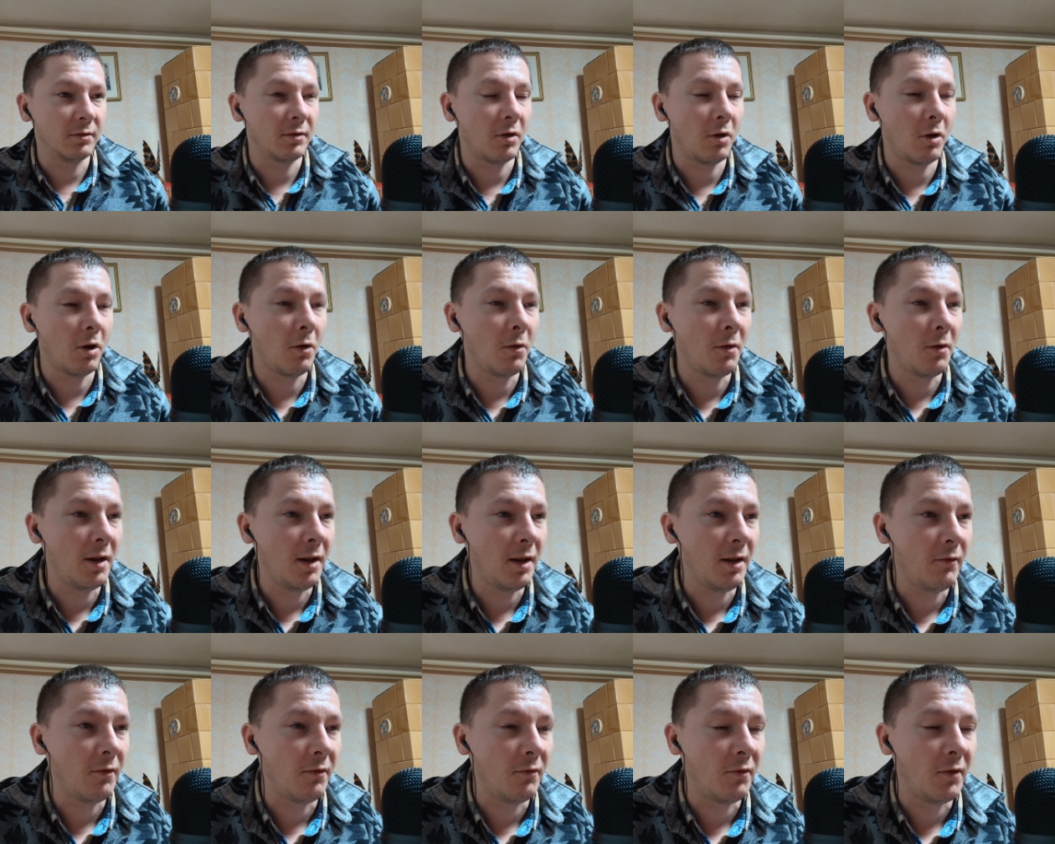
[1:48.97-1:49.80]

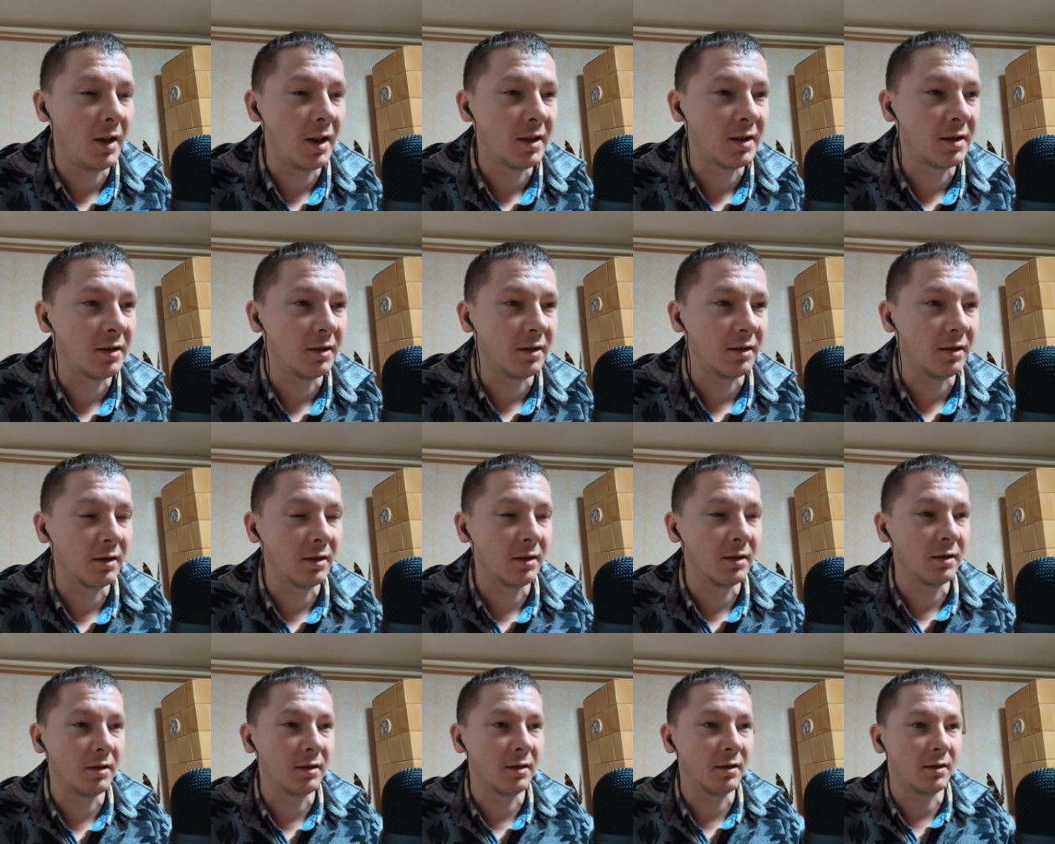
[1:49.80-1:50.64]
only
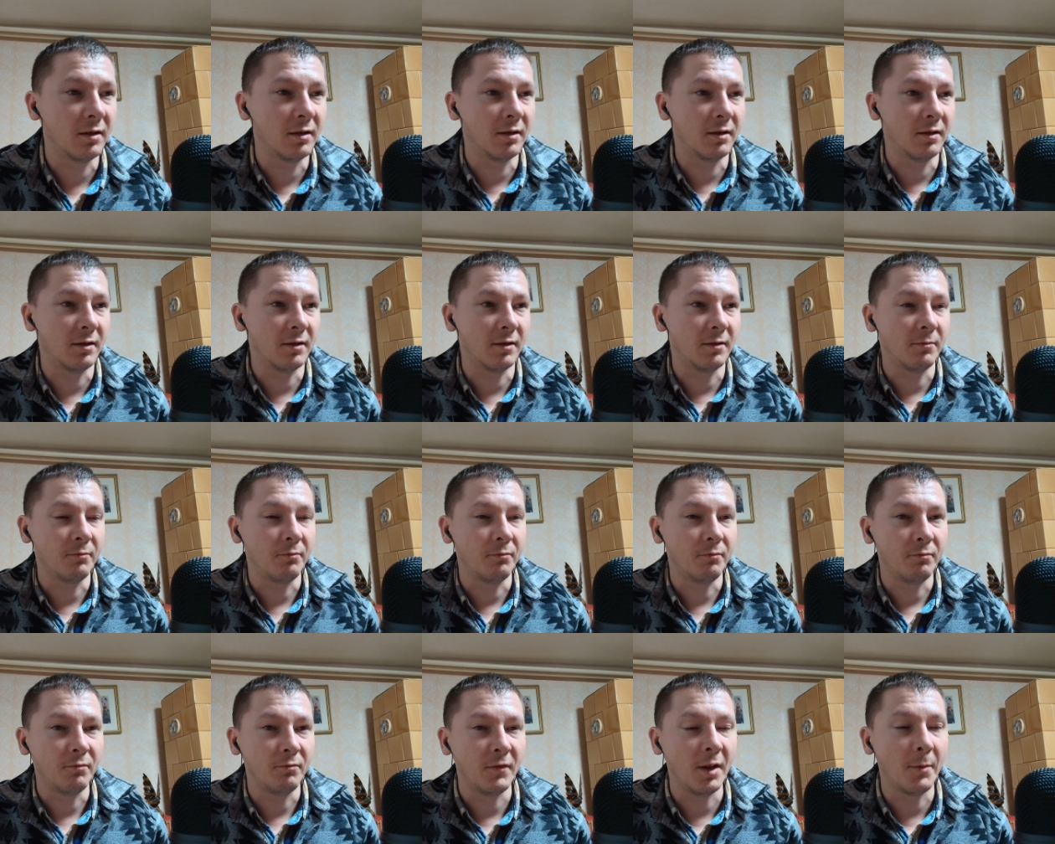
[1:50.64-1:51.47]
the
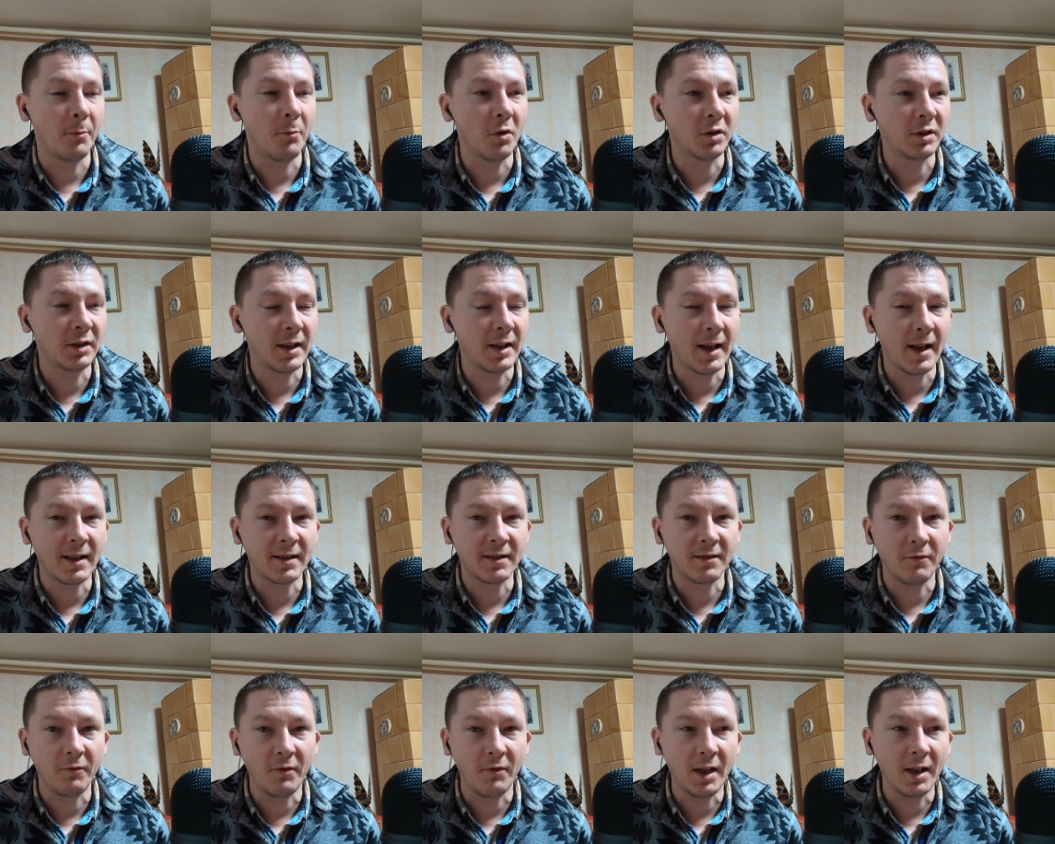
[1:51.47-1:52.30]

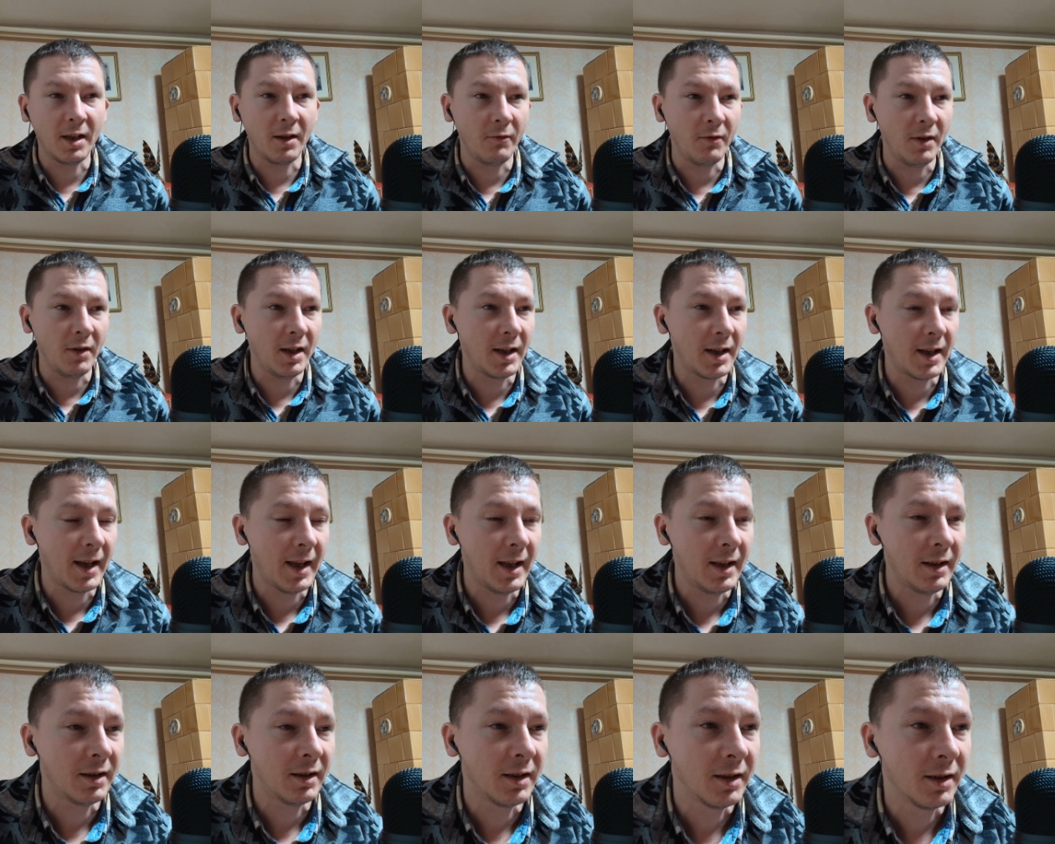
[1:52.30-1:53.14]
podcast
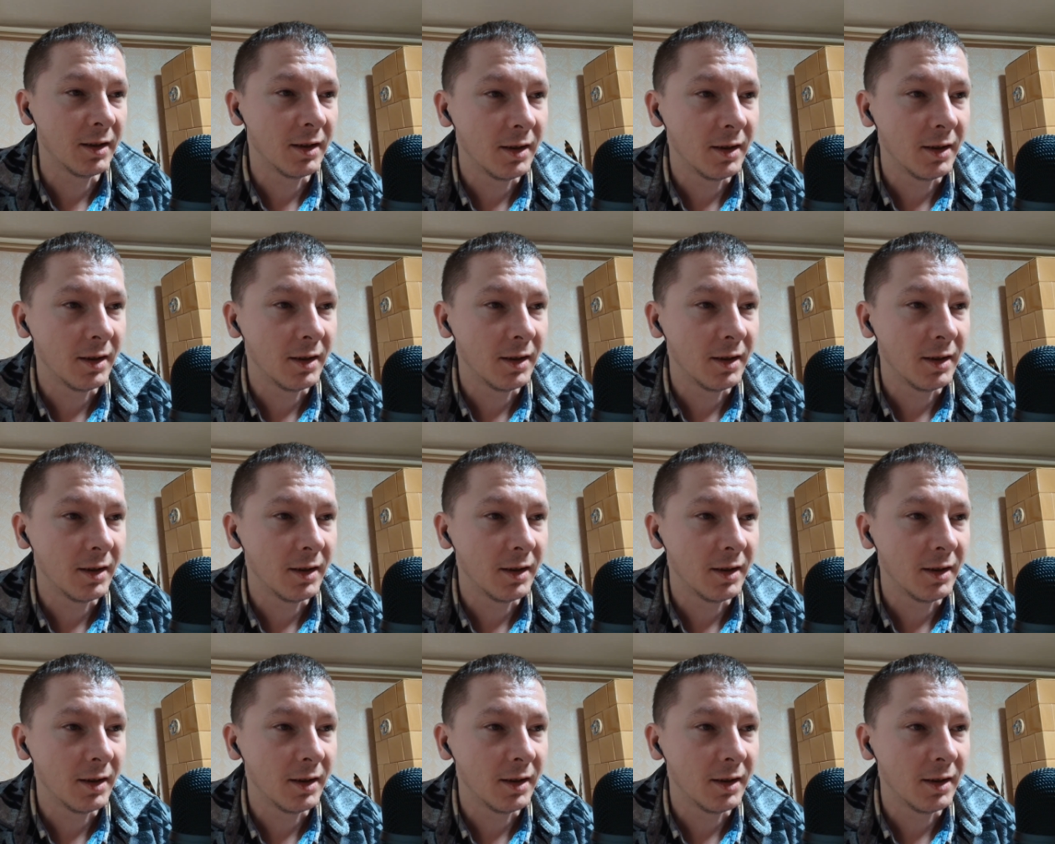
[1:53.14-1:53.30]
weekend